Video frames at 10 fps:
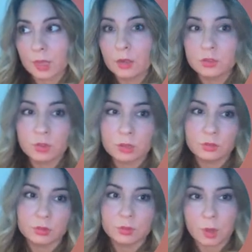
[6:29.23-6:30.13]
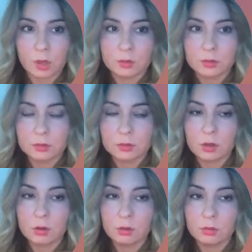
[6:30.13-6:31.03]
a stress response.
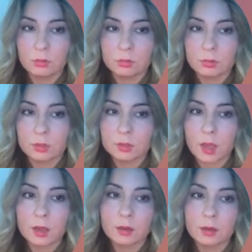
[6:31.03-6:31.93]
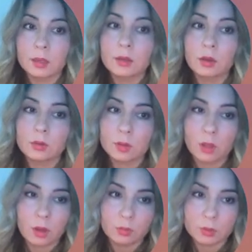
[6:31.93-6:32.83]
So it's mm-hmm. kind of, it goes
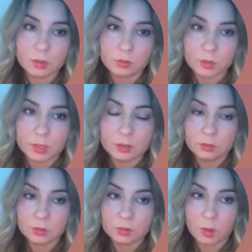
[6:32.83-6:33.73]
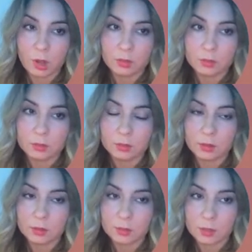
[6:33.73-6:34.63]
along with the freeze response,
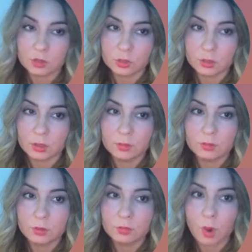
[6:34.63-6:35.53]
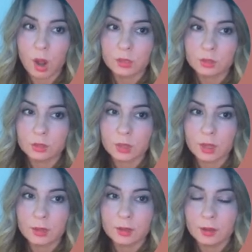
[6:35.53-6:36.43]
essentially. If you've watched
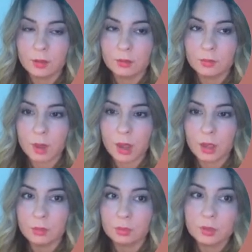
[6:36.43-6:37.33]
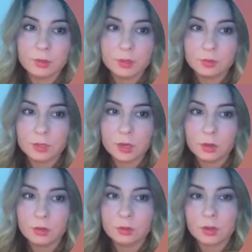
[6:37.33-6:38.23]
any of my previous
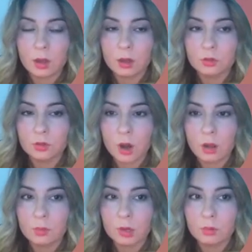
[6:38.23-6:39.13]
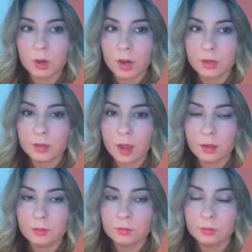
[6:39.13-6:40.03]
videos on trauma, where I
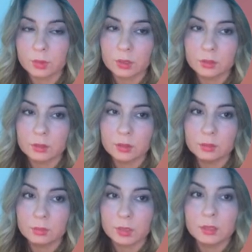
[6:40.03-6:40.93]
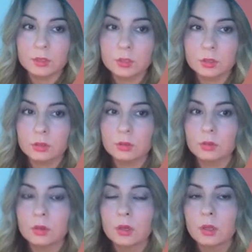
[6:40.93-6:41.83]
dive real deep
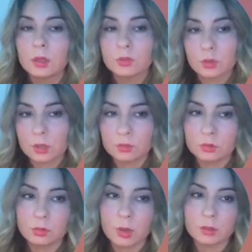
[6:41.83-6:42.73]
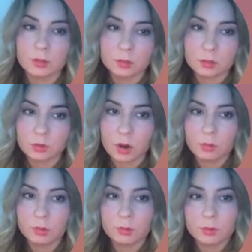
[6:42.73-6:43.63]
into stress responses and
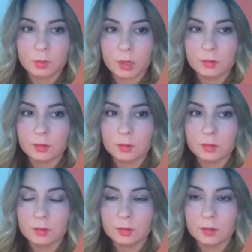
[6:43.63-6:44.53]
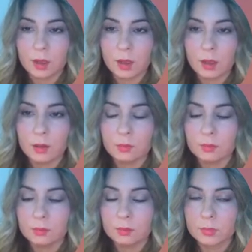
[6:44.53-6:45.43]
trauma responses, um,
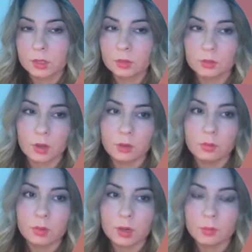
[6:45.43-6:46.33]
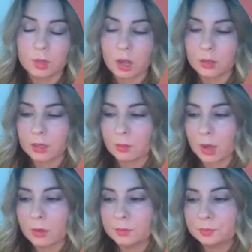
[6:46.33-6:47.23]
you'll know what I'm talking
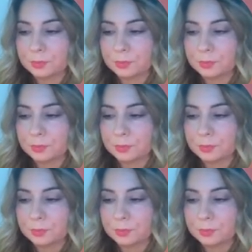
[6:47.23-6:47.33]
about.